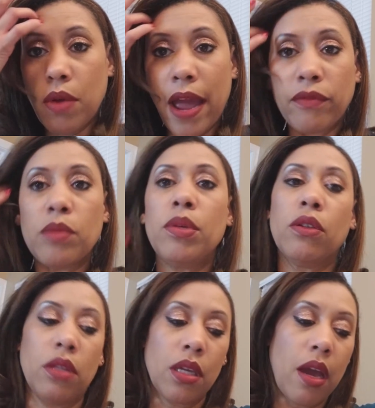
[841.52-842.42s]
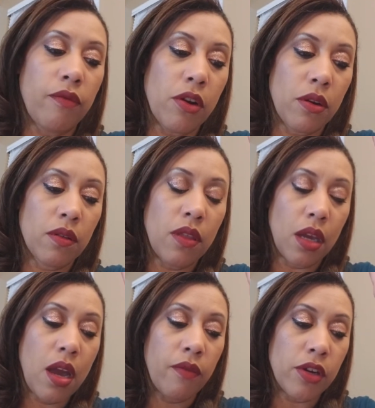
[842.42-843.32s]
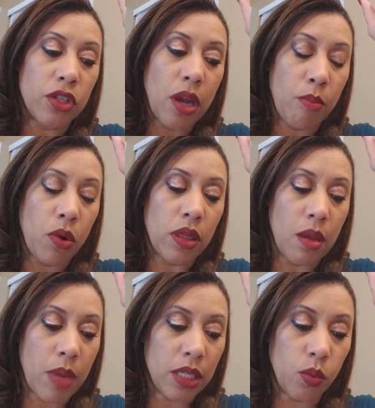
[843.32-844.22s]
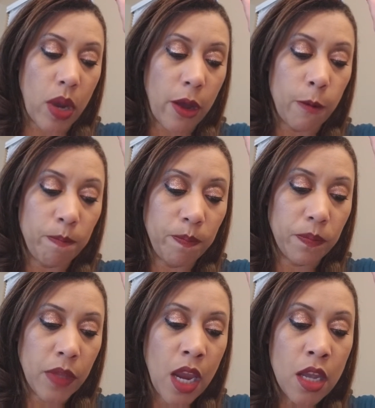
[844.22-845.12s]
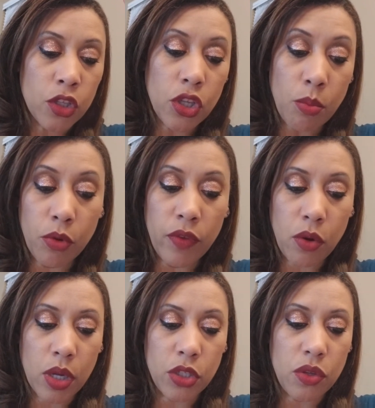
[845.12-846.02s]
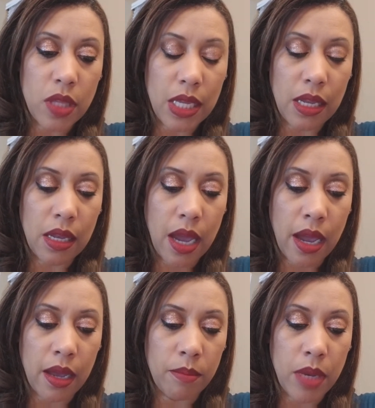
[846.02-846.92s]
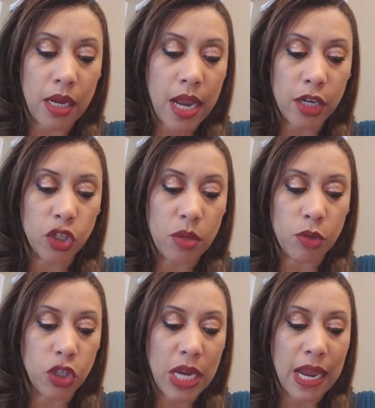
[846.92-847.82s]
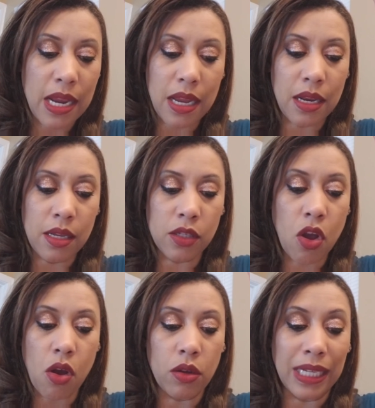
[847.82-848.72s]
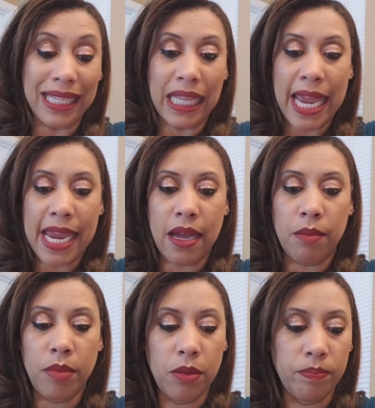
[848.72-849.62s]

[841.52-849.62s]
have to build the coverage up on them as well. So moving on to the next shimmer shade, it is called Glam.